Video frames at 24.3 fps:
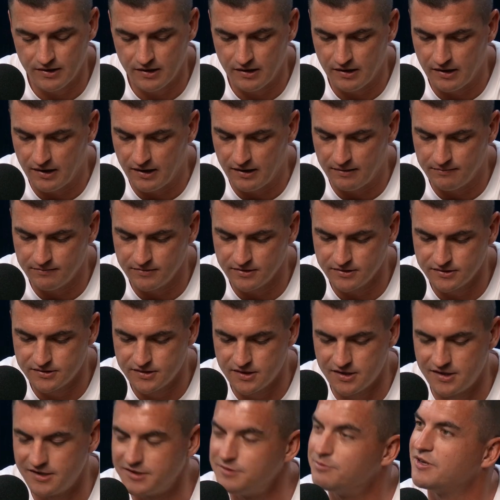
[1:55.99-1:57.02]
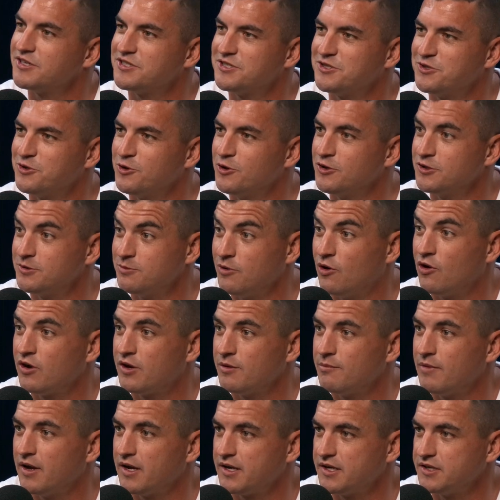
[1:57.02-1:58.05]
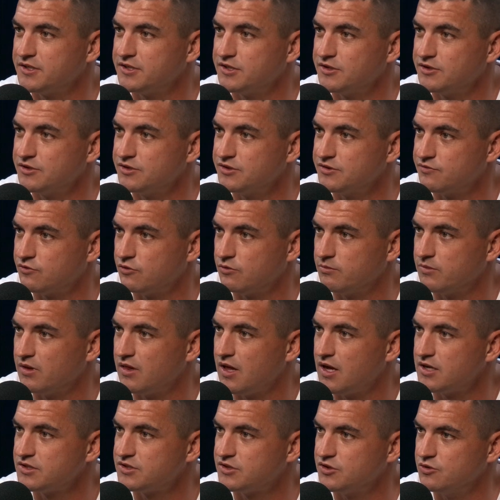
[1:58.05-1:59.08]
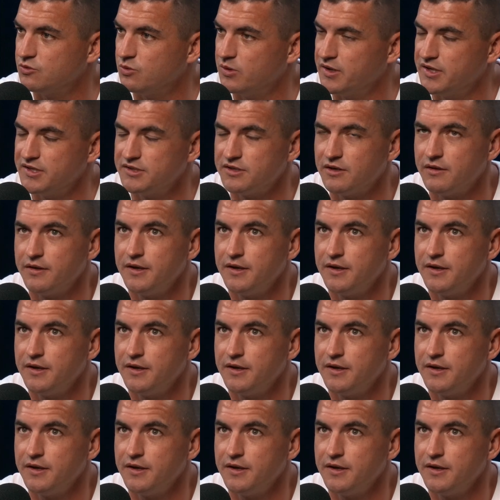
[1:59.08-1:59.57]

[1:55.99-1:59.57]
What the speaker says: and as much as it hurts me, I can make excuses for them the last 2 weeks.